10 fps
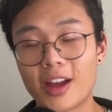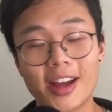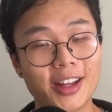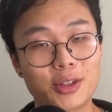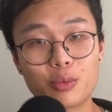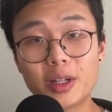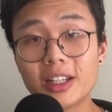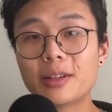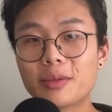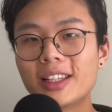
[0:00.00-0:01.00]
It's
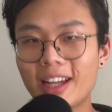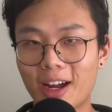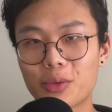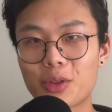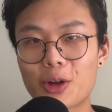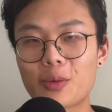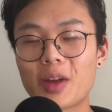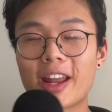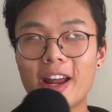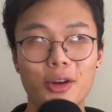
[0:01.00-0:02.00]
really out there,
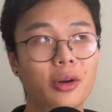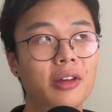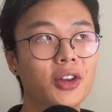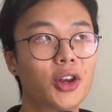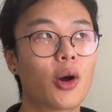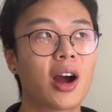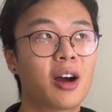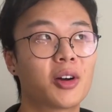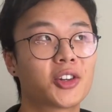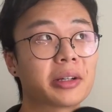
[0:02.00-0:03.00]
and I don't even know how
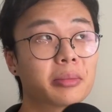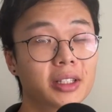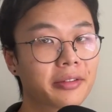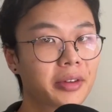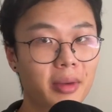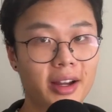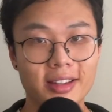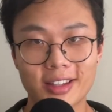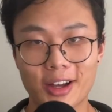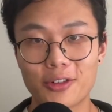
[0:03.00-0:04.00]
much I believe it
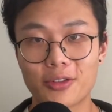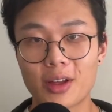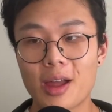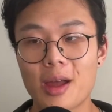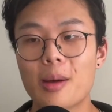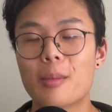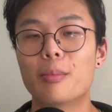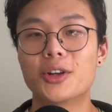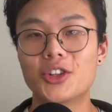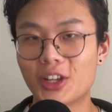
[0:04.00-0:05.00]
myself,
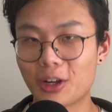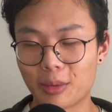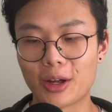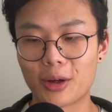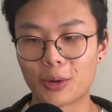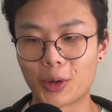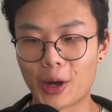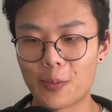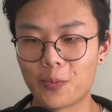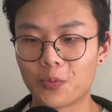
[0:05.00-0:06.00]
but just hear me out,
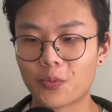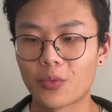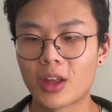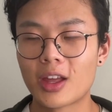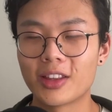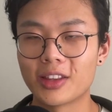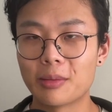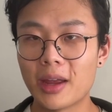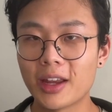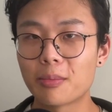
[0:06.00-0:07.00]
okay? They
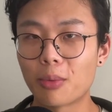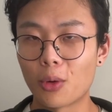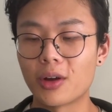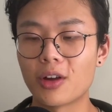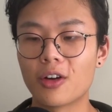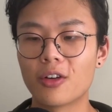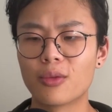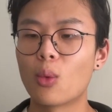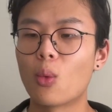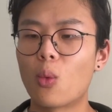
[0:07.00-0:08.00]
made a point
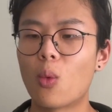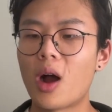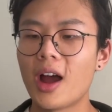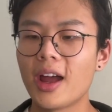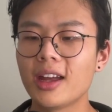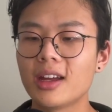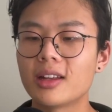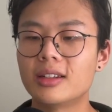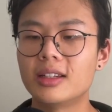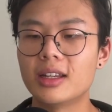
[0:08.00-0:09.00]
of, why
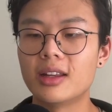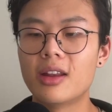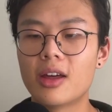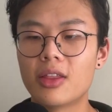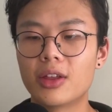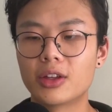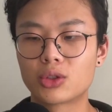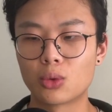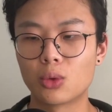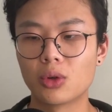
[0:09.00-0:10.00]
did the
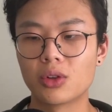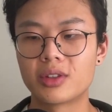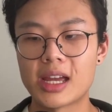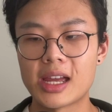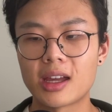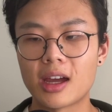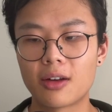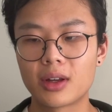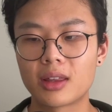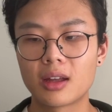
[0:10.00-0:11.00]
school take
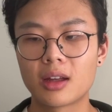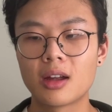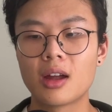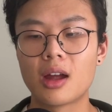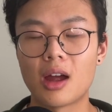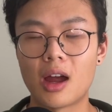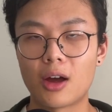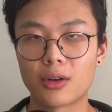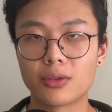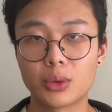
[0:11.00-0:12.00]
everything
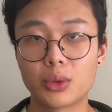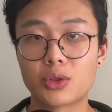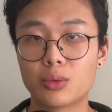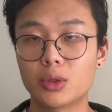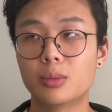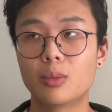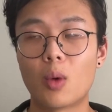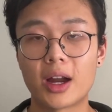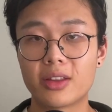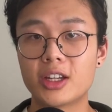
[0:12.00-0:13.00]
out of Luke's room?
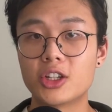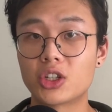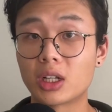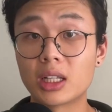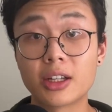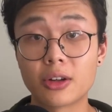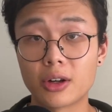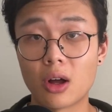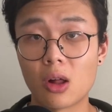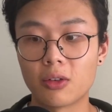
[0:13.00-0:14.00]
Why did they just clear it
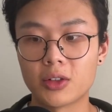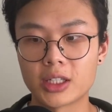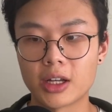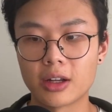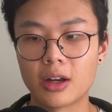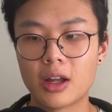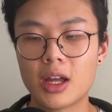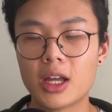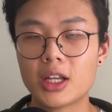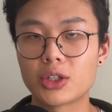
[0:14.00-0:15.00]
all of a sudden?
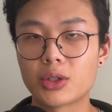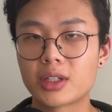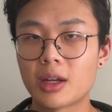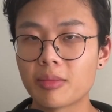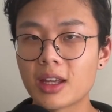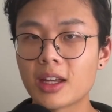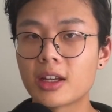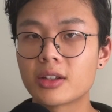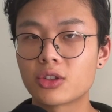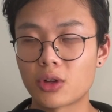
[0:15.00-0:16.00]
So something
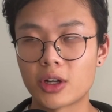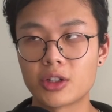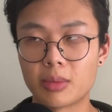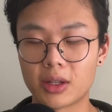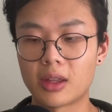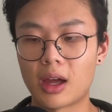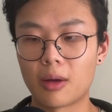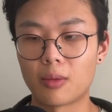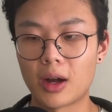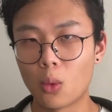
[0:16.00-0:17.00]
is strange about that,
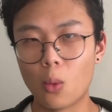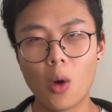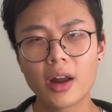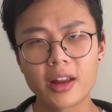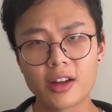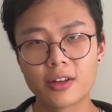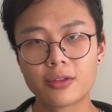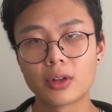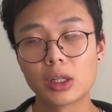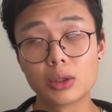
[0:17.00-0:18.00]
right? What
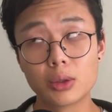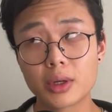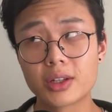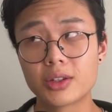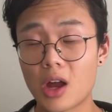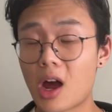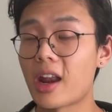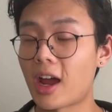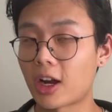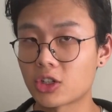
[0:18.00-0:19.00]
if Luke is not
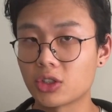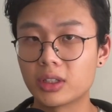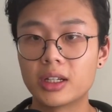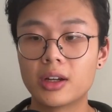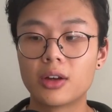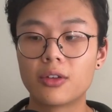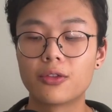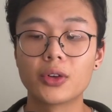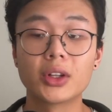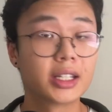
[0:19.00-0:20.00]
actually
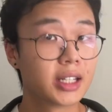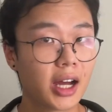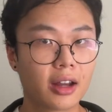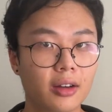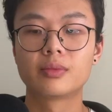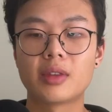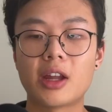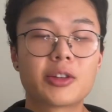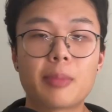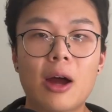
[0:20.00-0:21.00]
fully dead? Now
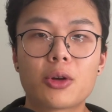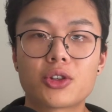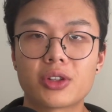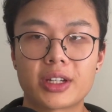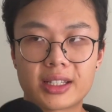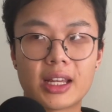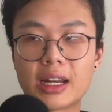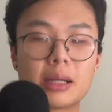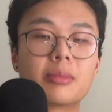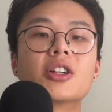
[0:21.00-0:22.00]
his powers are like
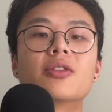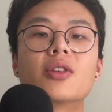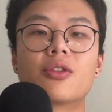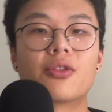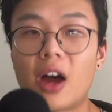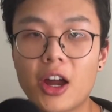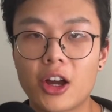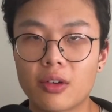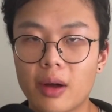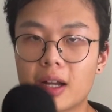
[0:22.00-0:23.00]
setting himself on
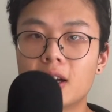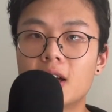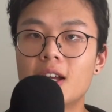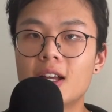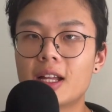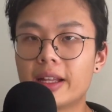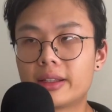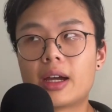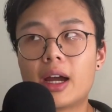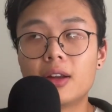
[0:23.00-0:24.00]
fire, right? It's
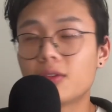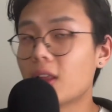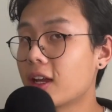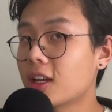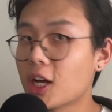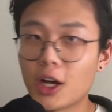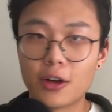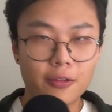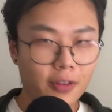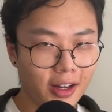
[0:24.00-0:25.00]
kind of like a
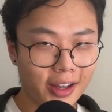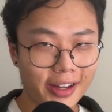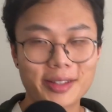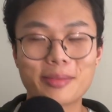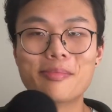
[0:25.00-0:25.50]
phoenix.